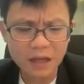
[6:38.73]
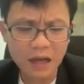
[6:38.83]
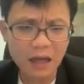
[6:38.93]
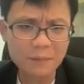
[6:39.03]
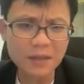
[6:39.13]

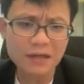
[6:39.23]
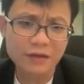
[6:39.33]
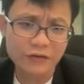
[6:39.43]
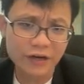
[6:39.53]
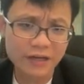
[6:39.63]

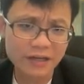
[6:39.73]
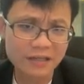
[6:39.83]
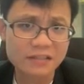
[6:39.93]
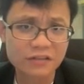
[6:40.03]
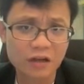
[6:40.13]
The gradient
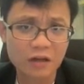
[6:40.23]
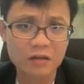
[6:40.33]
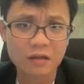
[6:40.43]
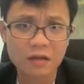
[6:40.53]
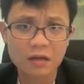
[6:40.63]
is
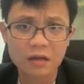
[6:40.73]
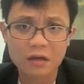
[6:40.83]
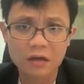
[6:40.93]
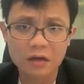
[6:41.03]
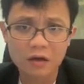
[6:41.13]
not
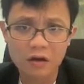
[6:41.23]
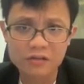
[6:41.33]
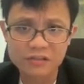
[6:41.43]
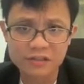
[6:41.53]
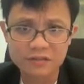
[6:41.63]

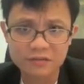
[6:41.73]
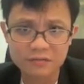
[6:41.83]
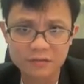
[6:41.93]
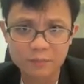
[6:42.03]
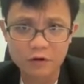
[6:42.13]
constant
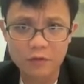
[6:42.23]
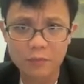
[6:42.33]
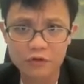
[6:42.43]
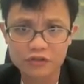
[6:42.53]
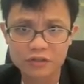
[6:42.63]

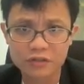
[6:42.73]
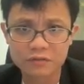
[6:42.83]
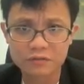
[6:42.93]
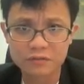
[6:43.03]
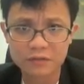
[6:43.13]

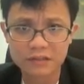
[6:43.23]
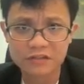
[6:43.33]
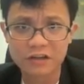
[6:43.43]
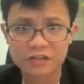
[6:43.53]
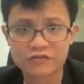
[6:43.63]
proportional. It's
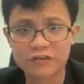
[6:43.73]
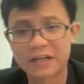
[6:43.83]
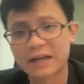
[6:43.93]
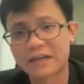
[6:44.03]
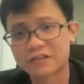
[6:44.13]
not a
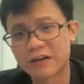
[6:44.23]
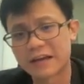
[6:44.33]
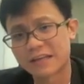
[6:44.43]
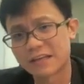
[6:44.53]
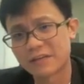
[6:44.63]
straight line. So
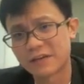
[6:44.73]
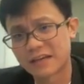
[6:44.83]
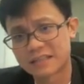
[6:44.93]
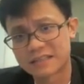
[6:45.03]
at here we can